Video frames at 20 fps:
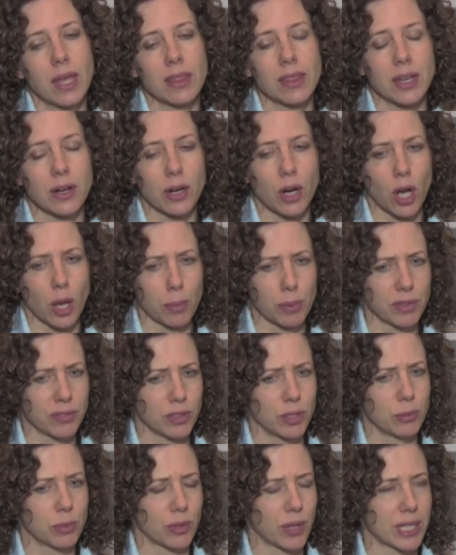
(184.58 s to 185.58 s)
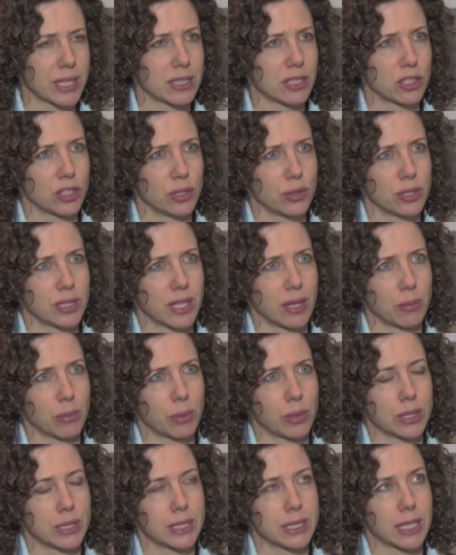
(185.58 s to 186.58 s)
There are a couple of human rights issues that
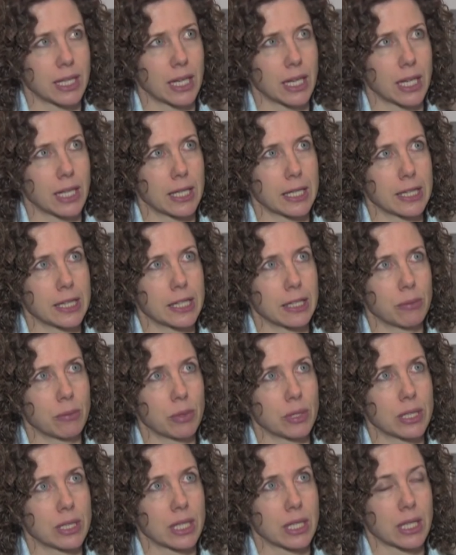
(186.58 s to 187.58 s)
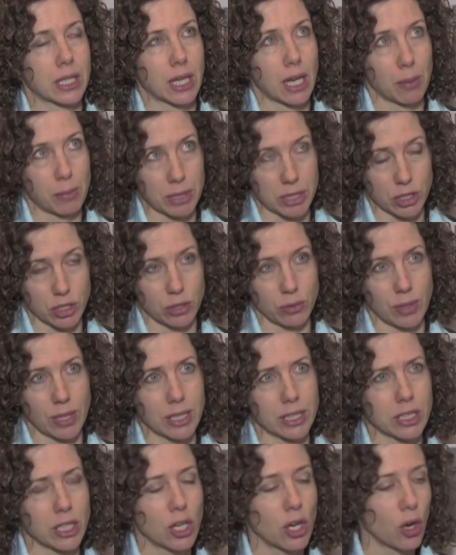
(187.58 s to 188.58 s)
would come into
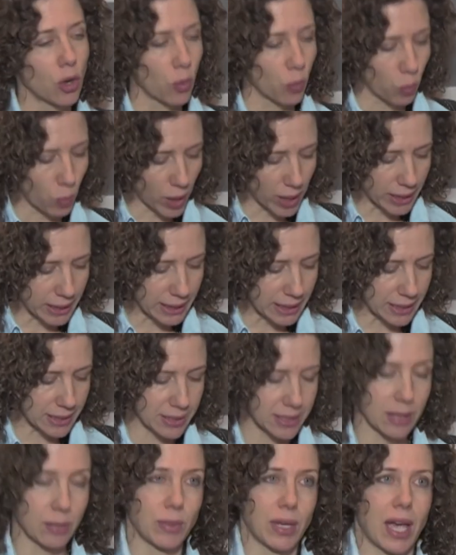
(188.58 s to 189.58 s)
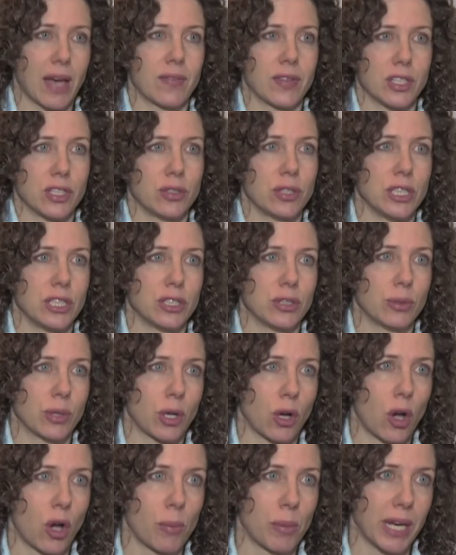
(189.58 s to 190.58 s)
it. One is that we have a duty to
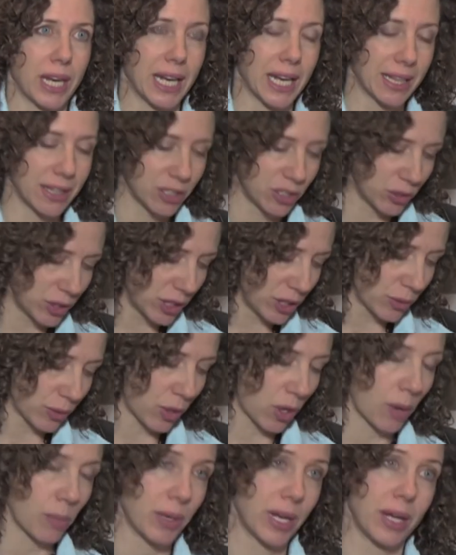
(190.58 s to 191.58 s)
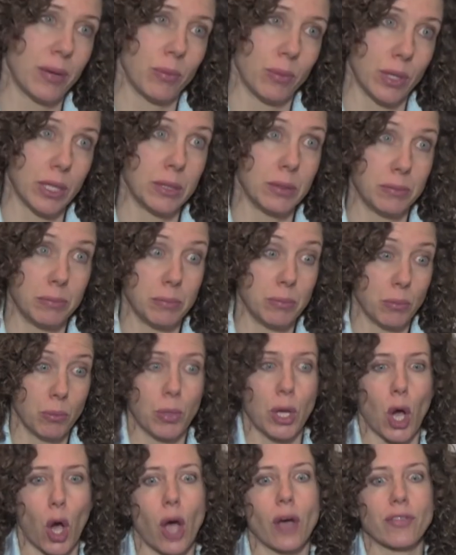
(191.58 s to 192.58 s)
accommodate, and the duty to accommodate would,
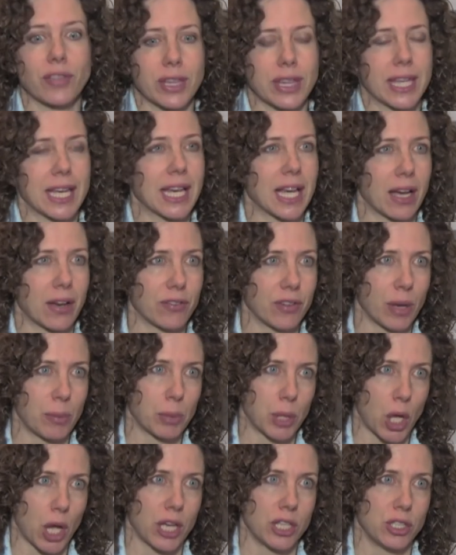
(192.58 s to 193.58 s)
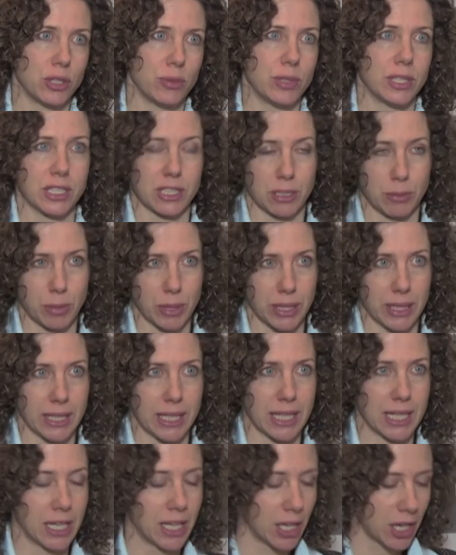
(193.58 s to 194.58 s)
we often think of, apply to a
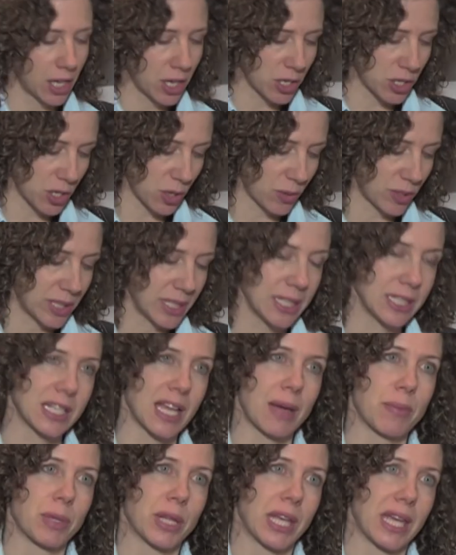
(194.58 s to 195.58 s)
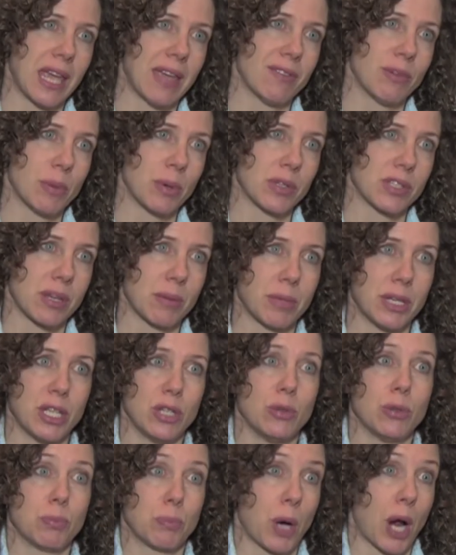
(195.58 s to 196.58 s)
disability. So in the example I gave about somebody
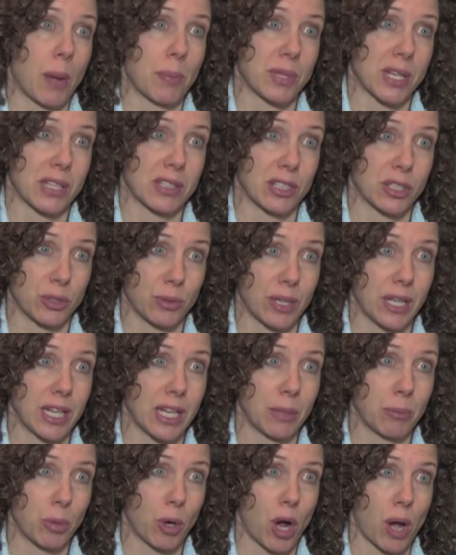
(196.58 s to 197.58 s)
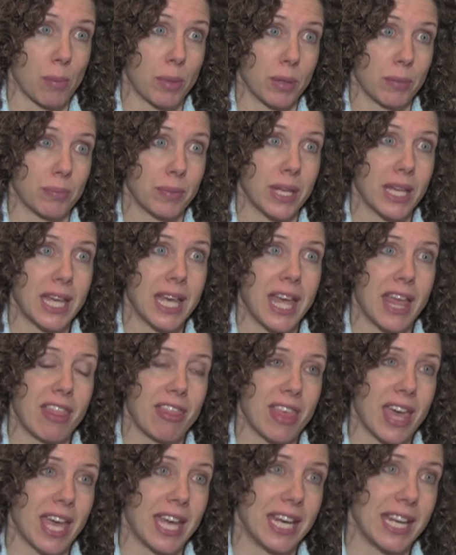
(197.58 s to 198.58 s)
who perhaps has a drinking problem,
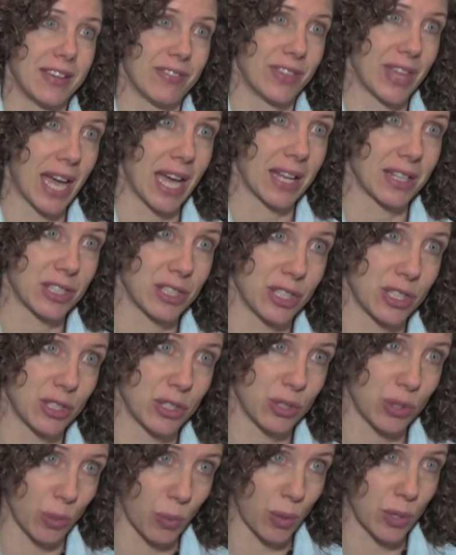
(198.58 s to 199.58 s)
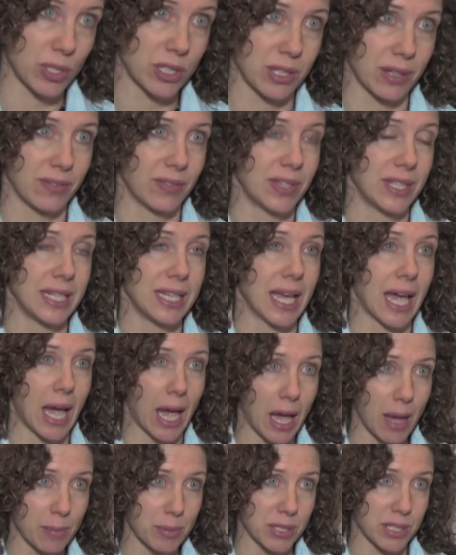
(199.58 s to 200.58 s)
then if that's the source of the
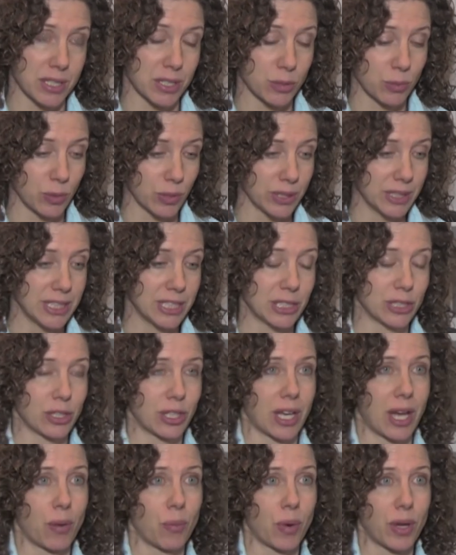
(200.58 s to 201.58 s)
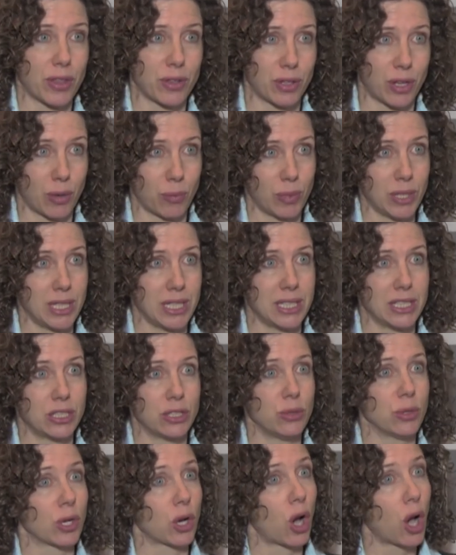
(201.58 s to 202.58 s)
absence, we'll need to look at whether or not we need
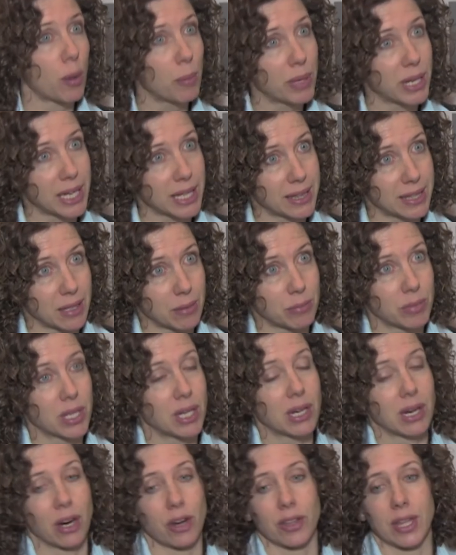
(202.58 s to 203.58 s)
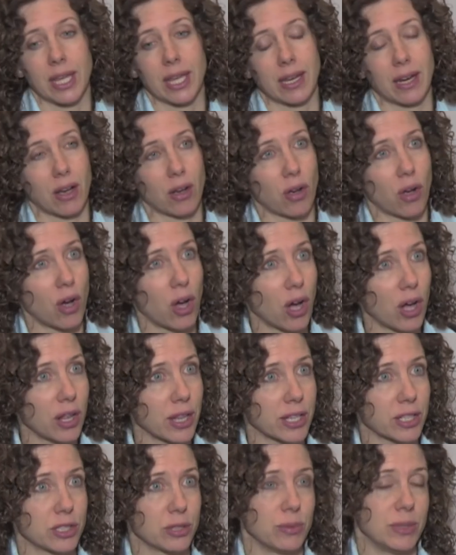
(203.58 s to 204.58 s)
to accommodate them. Are they an
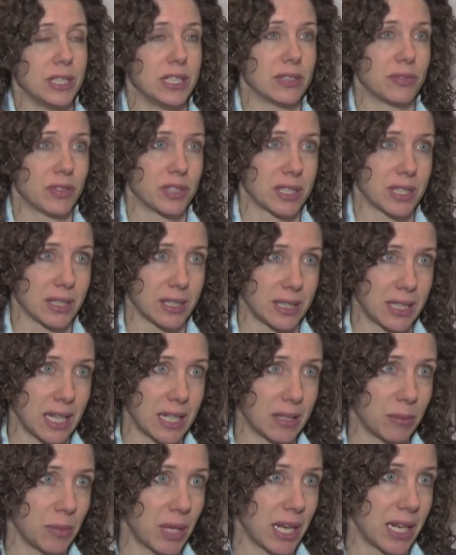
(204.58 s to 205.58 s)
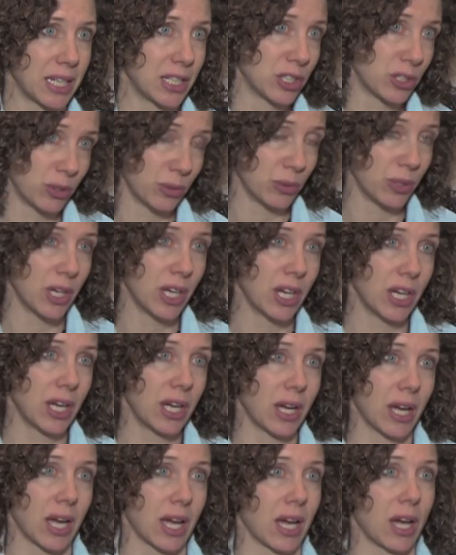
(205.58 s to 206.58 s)
alcoholic? Do we need to facilitate them getting into
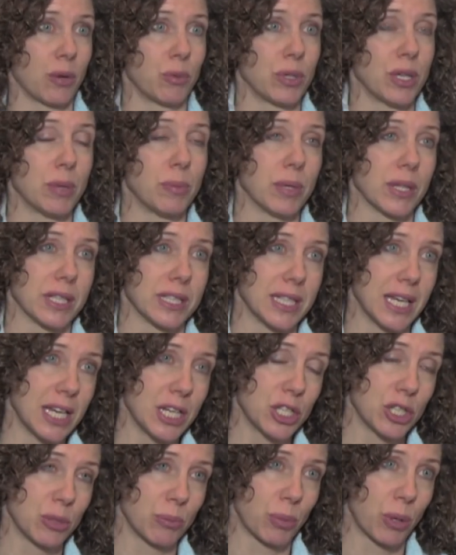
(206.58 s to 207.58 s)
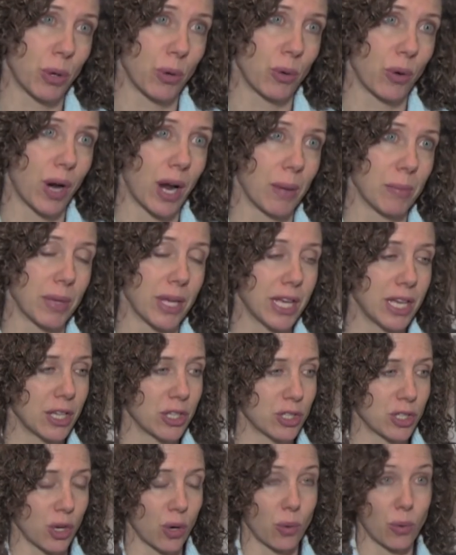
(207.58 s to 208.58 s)
a rehabilitation program?
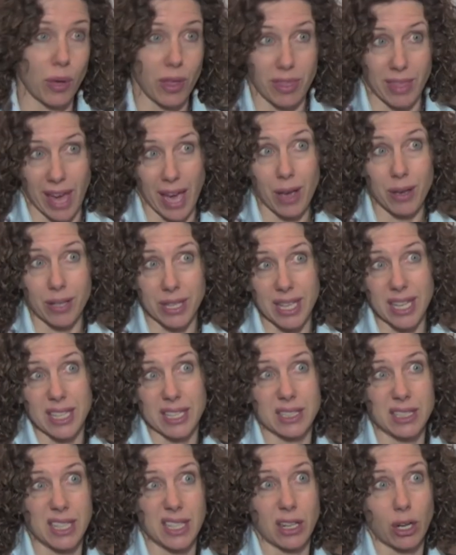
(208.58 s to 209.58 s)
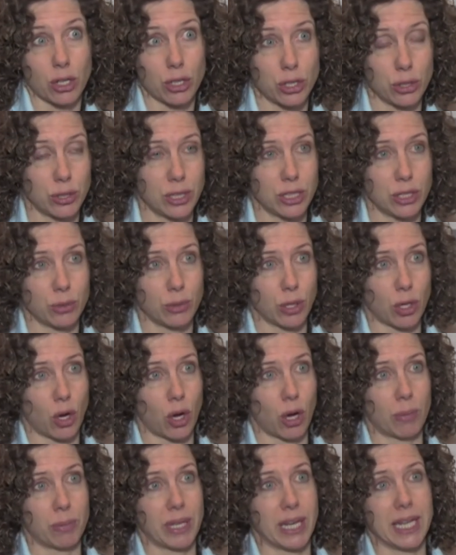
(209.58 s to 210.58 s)
So that kicks in our duty to
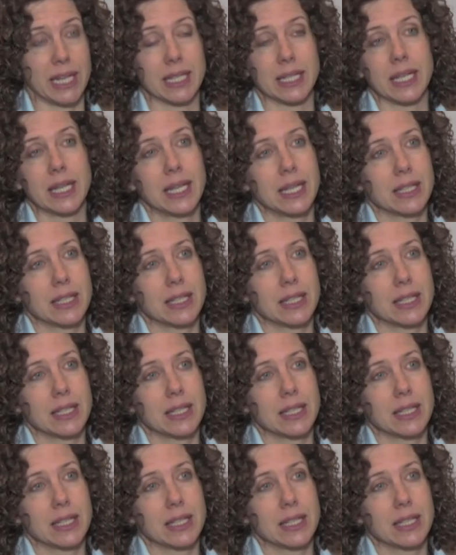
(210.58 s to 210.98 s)
accommodate.